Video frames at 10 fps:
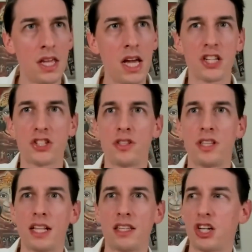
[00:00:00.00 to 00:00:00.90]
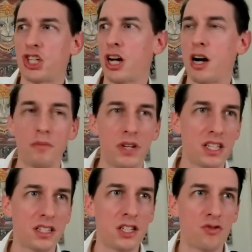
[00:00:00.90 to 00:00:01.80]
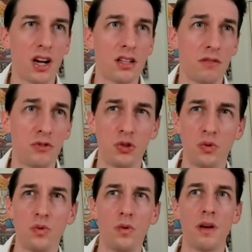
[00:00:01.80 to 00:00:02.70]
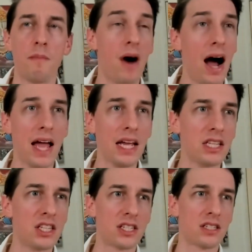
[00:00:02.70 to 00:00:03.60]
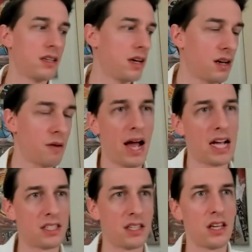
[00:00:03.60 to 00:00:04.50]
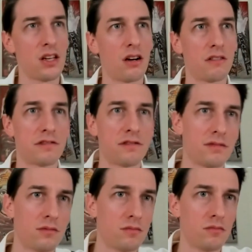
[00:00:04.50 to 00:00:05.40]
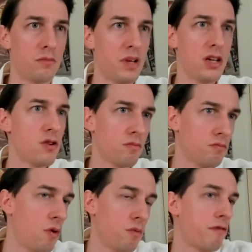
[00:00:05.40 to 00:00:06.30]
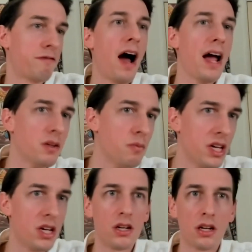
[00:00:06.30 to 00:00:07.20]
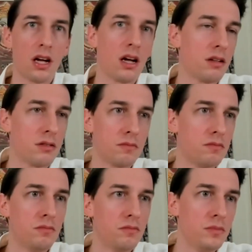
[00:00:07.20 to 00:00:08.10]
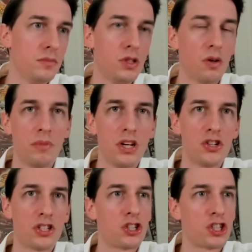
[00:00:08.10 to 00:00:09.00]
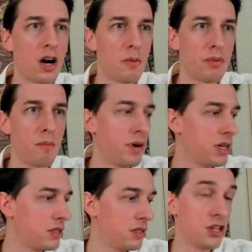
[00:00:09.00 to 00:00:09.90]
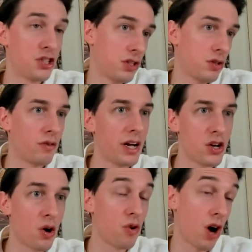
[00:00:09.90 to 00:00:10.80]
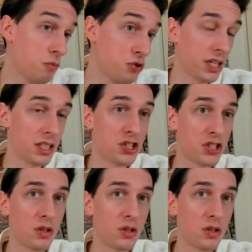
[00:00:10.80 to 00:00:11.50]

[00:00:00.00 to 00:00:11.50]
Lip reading: Yeah, so that sharpness is relative to the mind's capacity of being refined, being being just sharp. But it's still a known object. It's